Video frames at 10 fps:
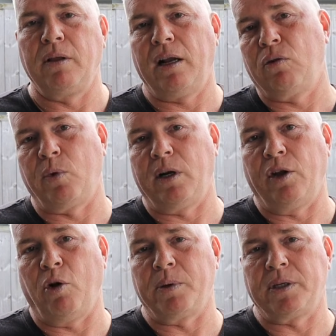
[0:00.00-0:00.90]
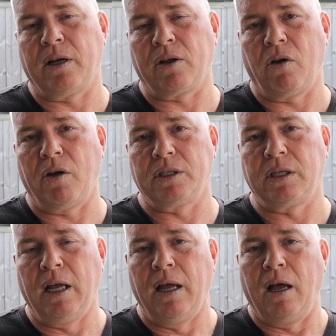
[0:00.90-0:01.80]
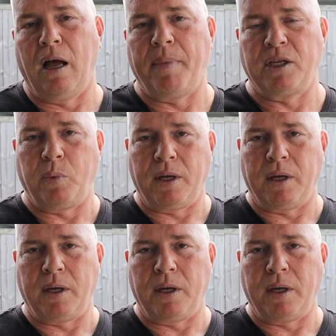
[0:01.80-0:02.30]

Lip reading: That'll really help us out, guys, as